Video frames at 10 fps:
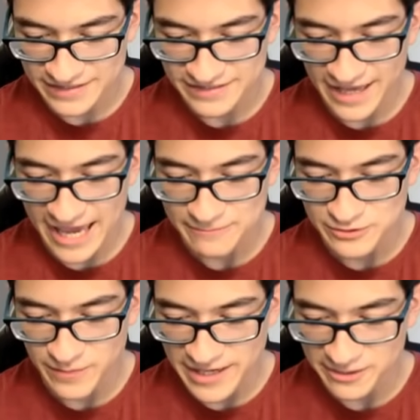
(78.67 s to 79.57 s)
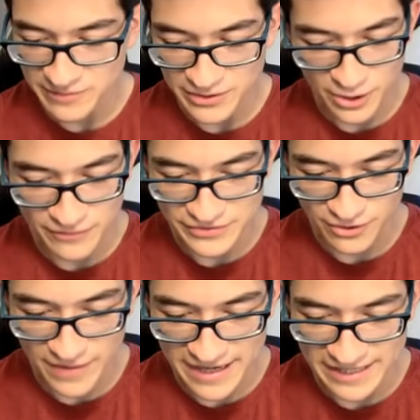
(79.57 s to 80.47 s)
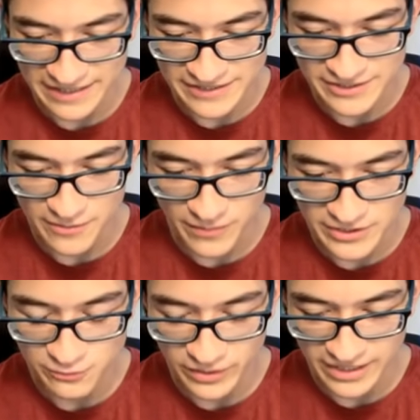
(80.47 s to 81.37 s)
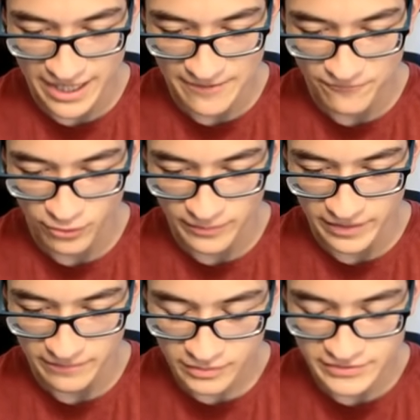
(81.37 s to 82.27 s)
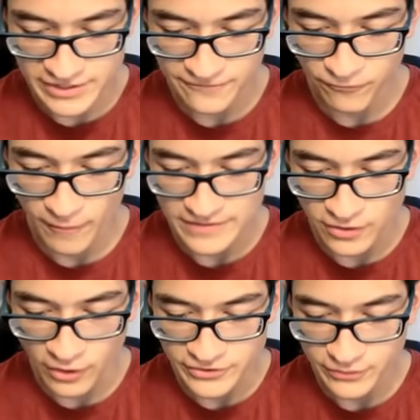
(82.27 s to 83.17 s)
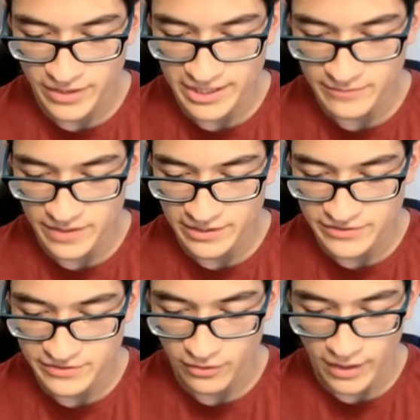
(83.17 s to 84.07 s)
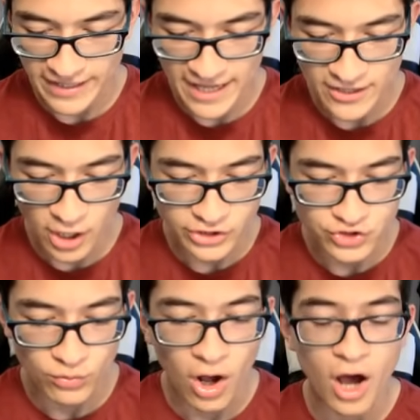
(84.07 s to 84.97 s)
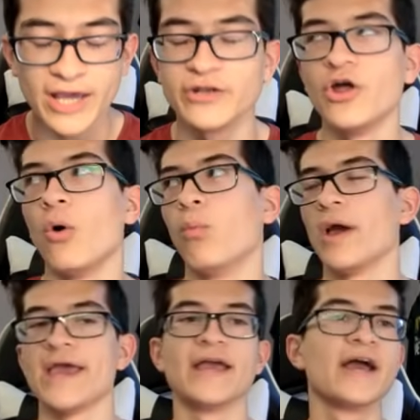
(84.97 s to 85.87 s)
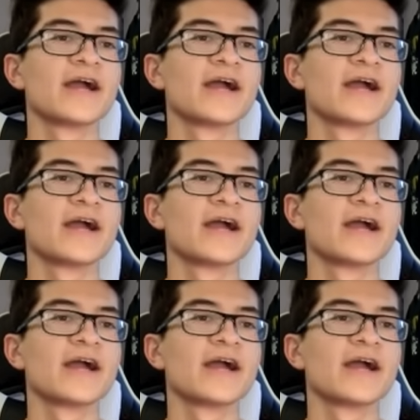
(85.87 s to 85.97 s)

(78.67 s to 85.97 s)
This game is making me nervous already. This is a must-win game for me. The season format's also 90 minutes, so I cannot draw and no way.